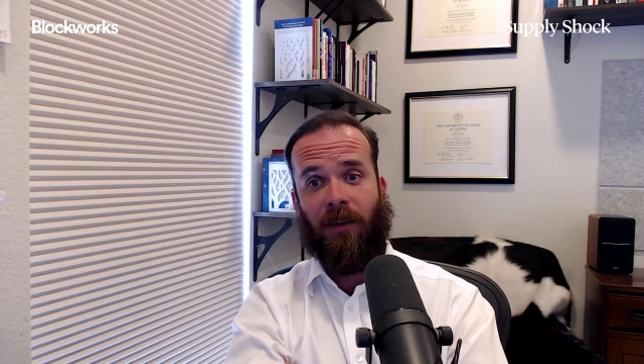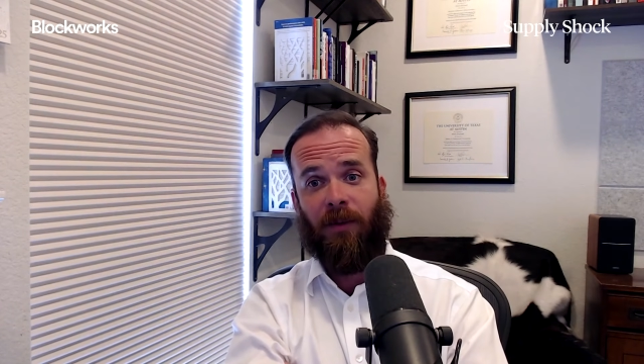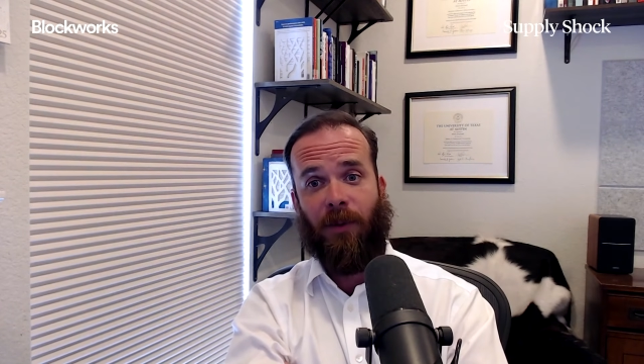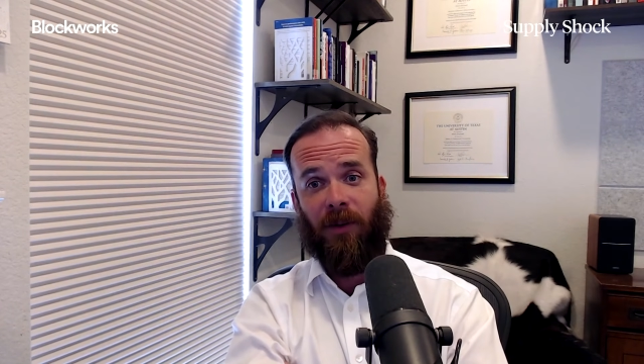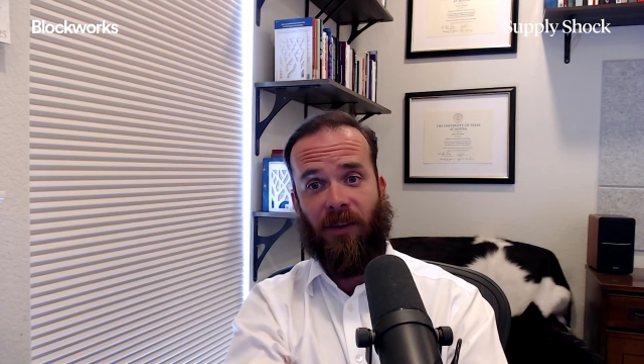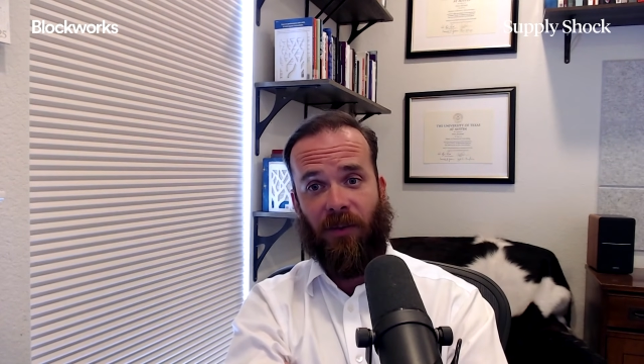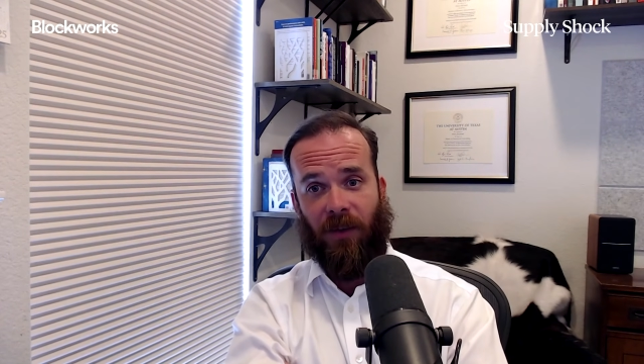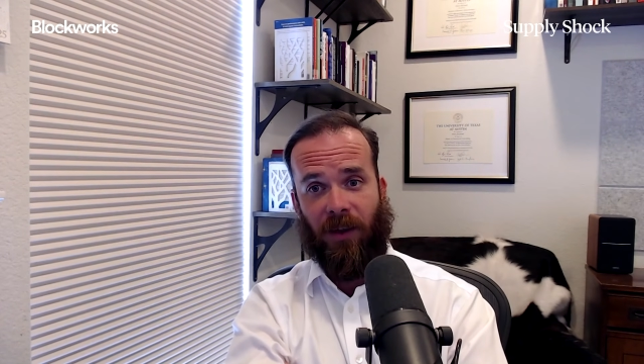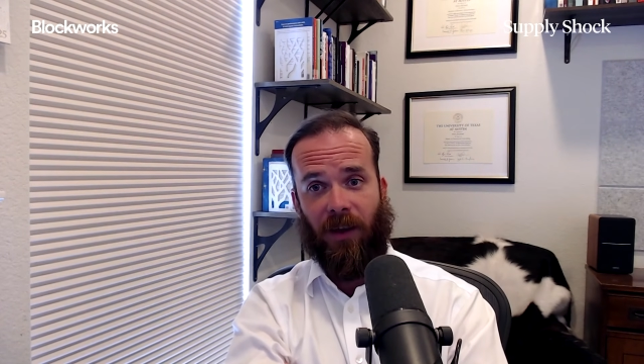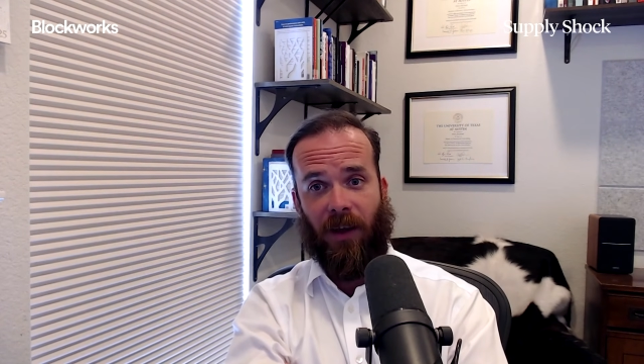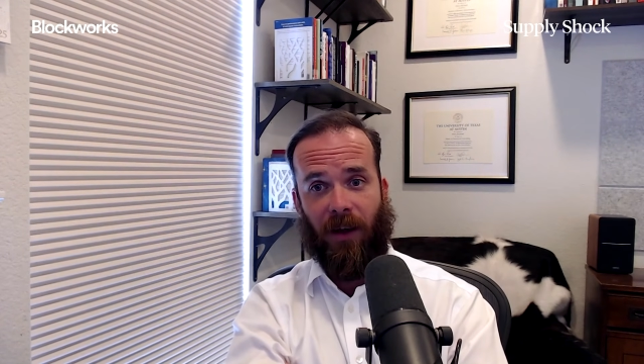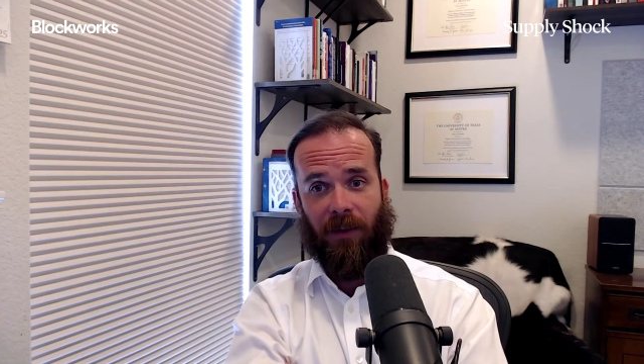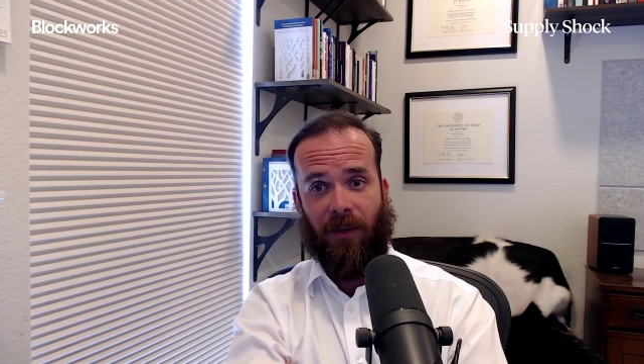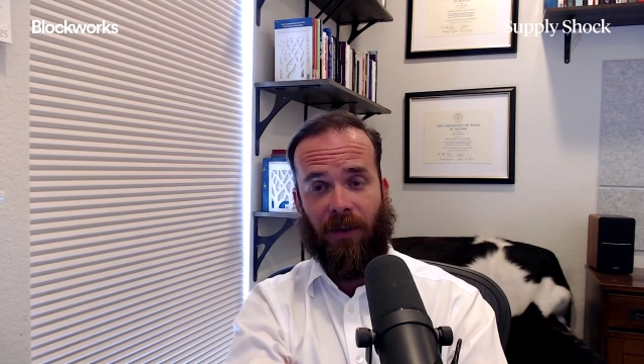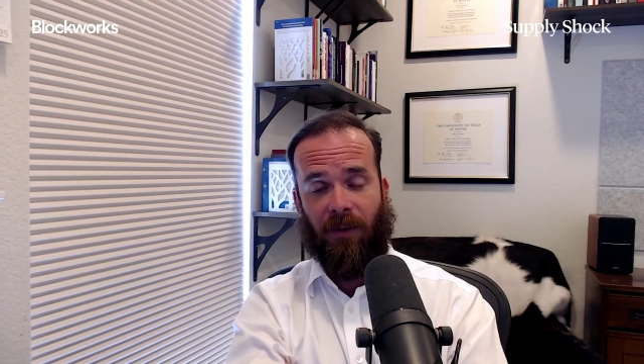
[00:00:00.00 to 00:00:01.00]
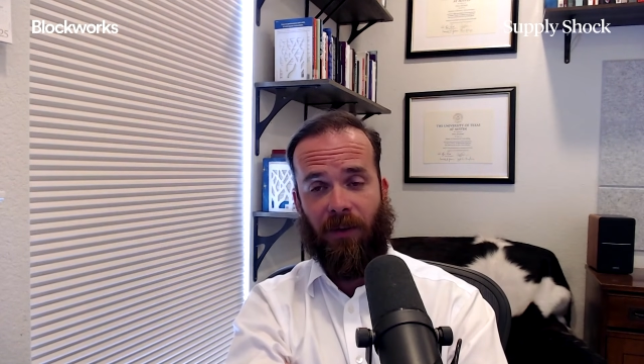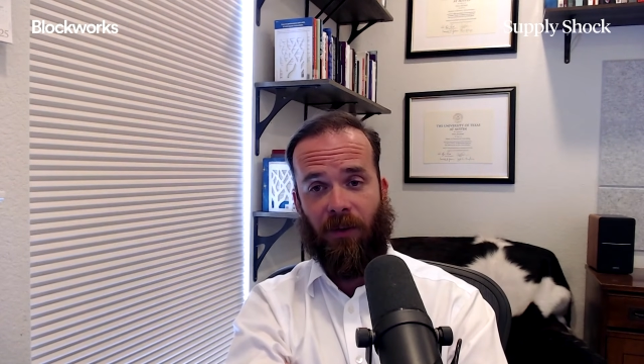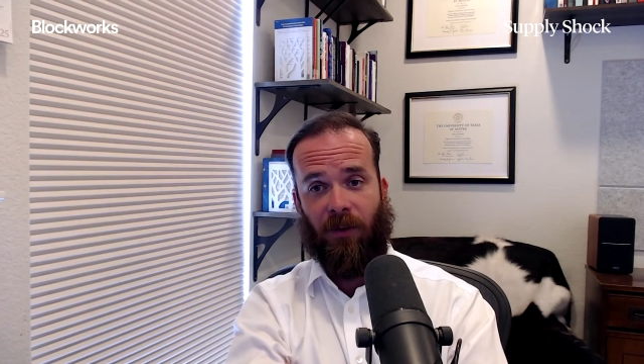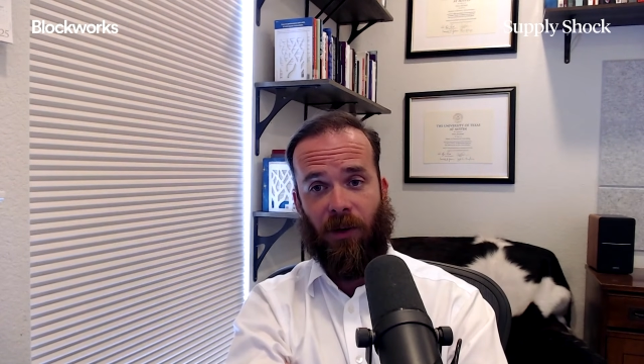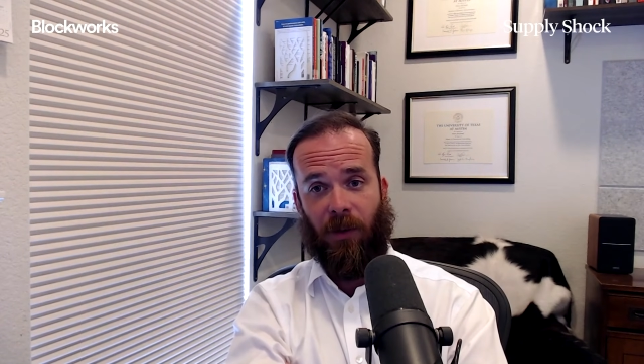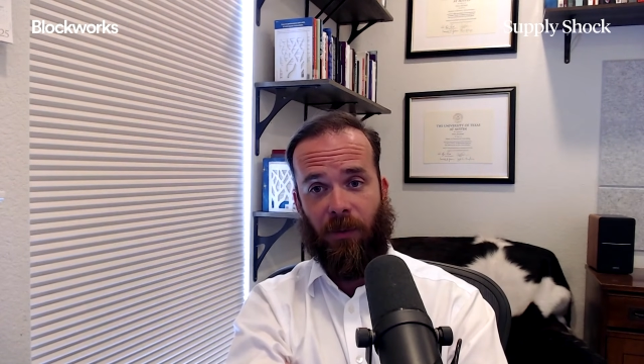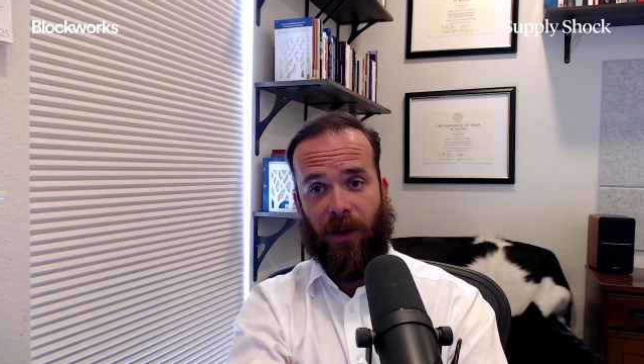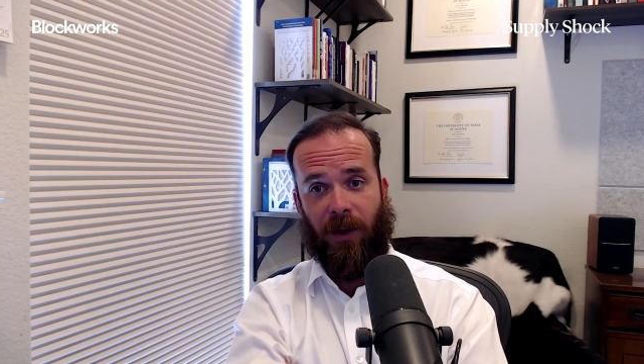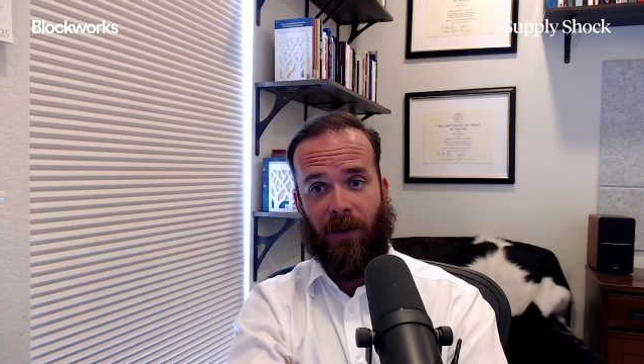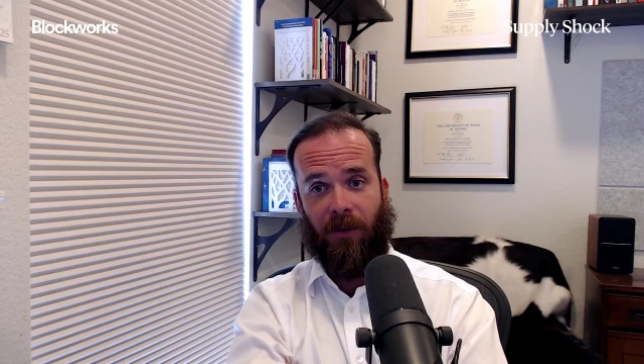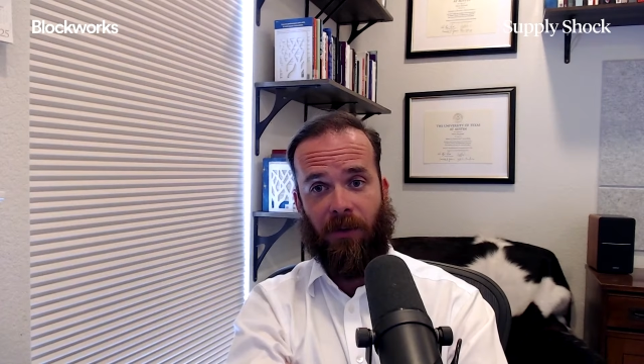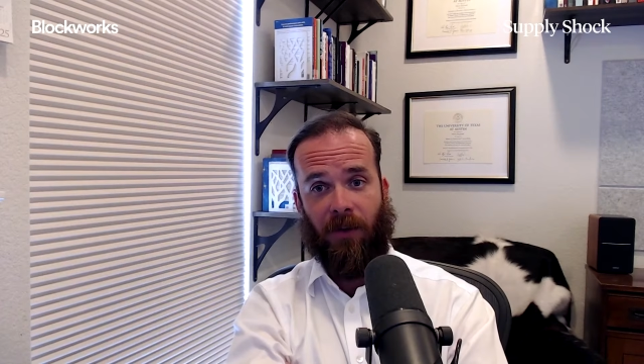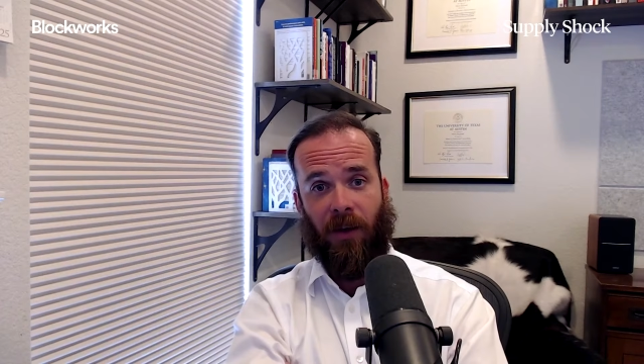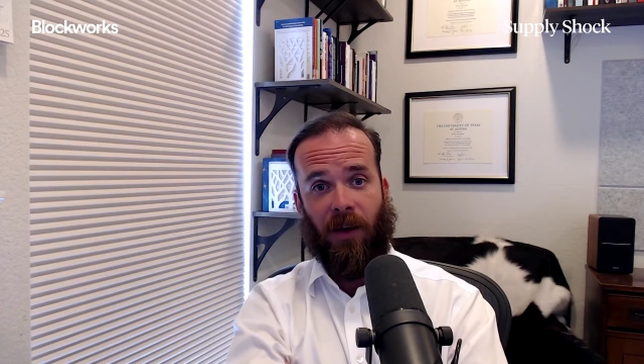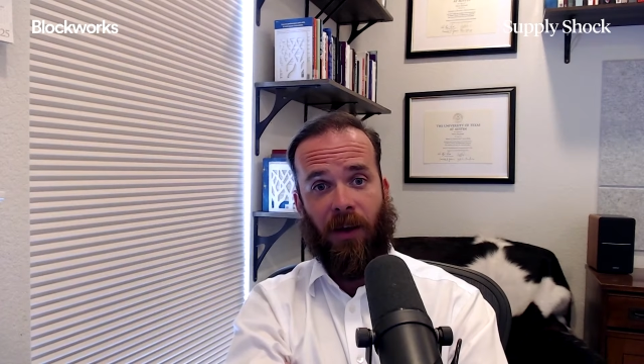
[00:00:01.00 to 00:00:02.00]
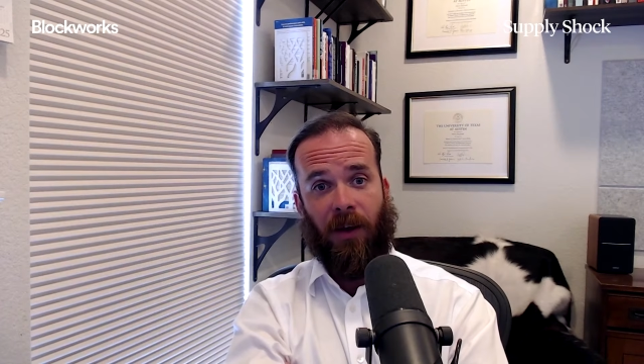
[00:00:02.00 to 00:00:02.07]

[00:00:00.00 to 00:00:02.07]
specifically on this issue, because,